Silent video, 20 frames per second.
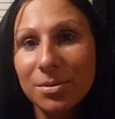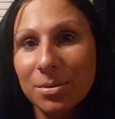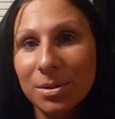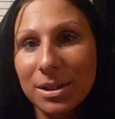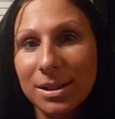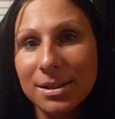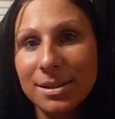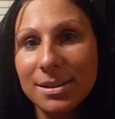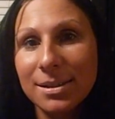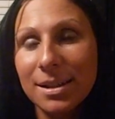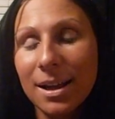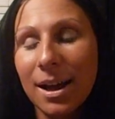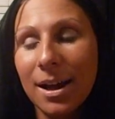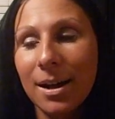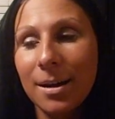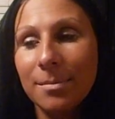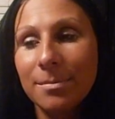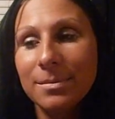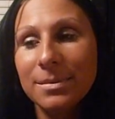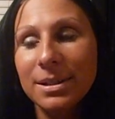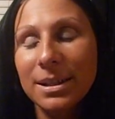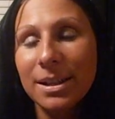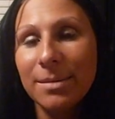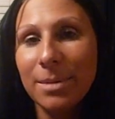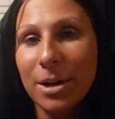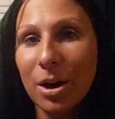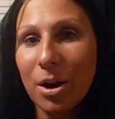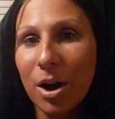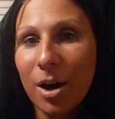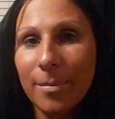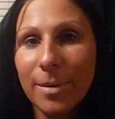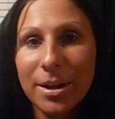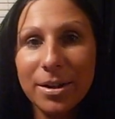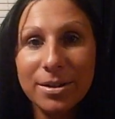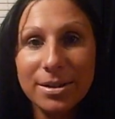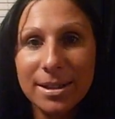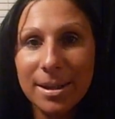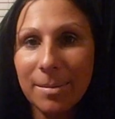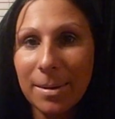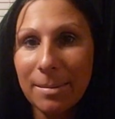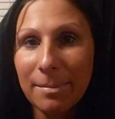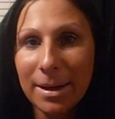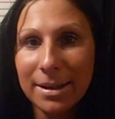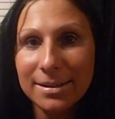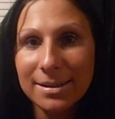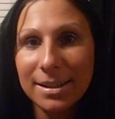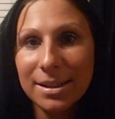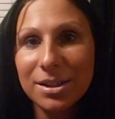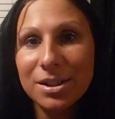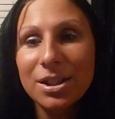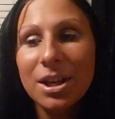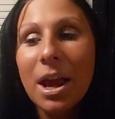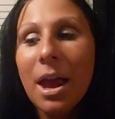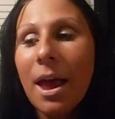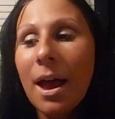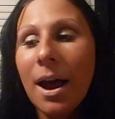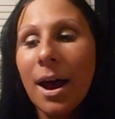source, leave me a comment or send me a message.